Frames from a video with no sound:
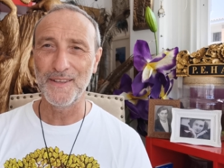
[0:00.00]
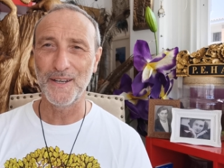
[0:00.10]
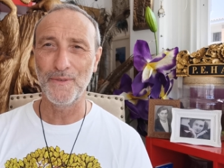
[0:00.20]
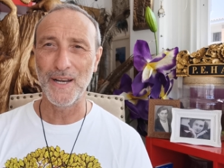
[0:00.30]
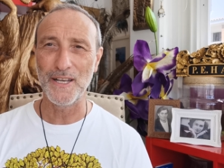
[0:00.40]

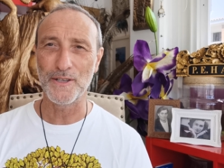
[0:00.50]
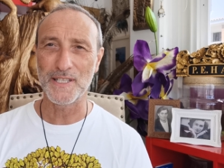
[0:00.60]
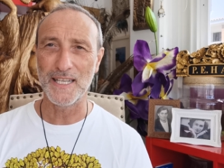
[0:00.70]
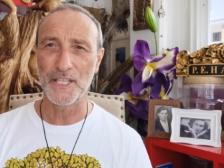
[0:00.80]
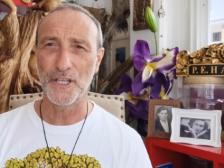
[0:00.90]
their radio
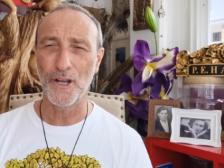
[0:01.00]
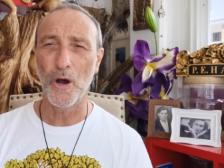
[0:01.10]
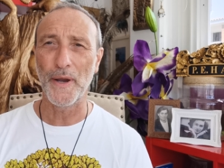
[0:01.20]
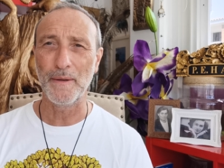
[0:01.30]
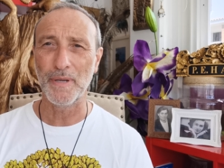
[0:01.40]
station
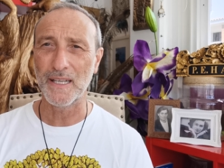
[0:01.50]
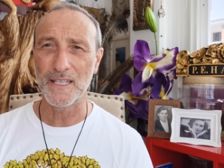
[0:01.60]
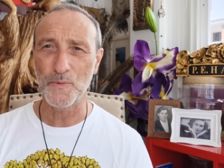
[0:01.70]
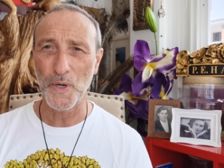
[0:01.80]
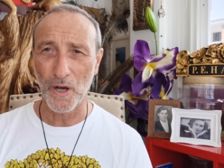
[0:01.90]
going,
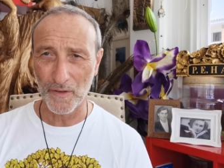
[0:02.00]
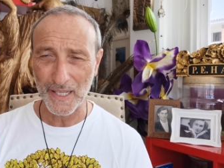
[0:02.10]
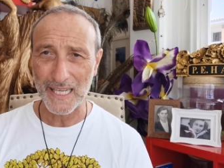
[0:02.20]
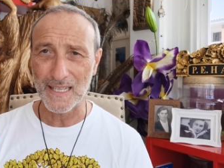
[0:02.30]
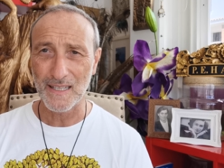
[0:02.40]
because we all
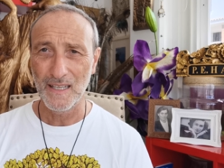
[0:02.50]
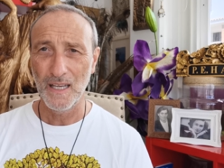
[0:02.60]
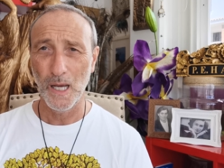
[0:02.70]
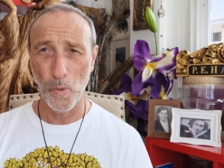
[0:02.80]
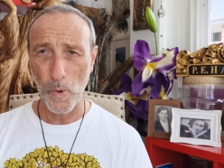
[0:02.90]
need
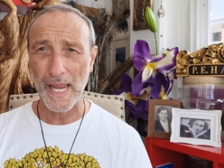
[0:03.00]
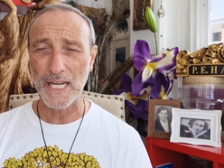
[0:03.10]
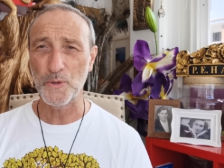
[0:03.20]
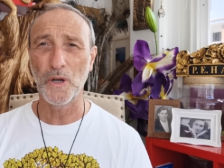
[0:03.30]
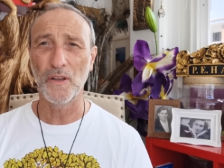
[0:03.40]
a
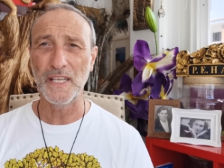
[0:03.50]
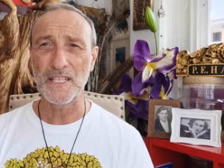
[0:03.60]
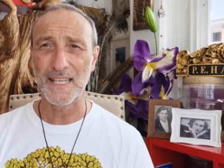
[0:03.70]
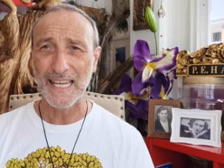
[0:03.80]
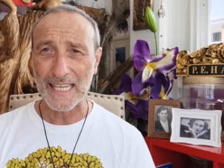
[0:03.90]
wage, we all
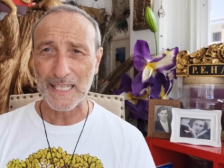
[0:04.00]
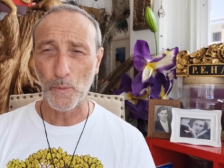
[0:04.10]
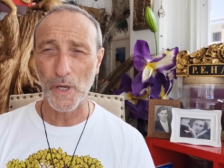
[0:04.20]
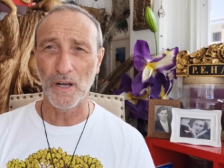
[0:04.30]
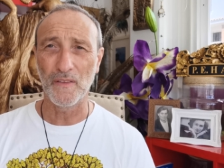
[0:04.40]
need to
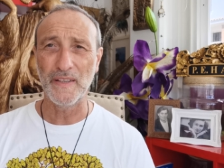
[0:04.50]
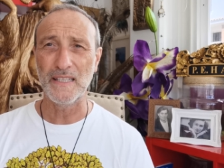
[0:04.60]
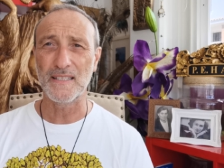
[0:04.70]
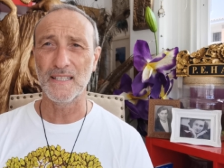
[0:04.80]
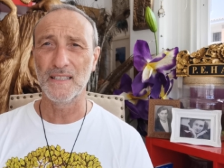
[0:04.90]
eat, we all
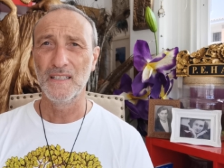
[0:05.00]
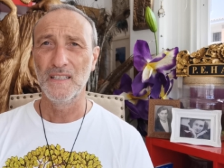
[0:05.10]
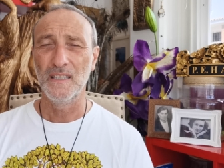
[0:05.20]
need to,